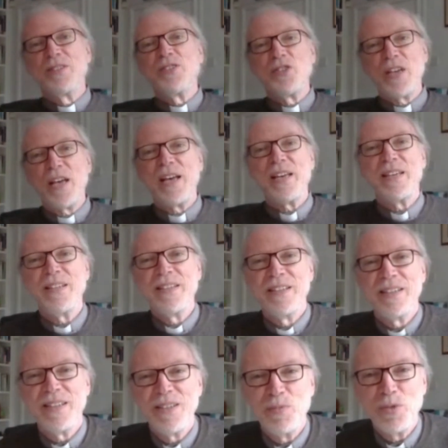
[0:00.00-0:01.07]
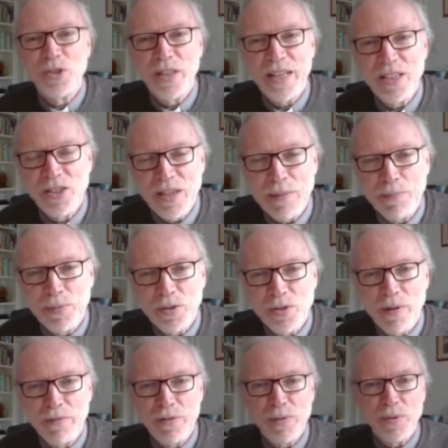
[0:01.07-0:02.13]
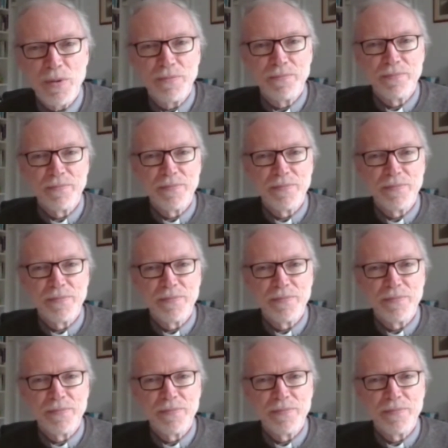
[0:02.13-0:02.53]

say was an example to everyone.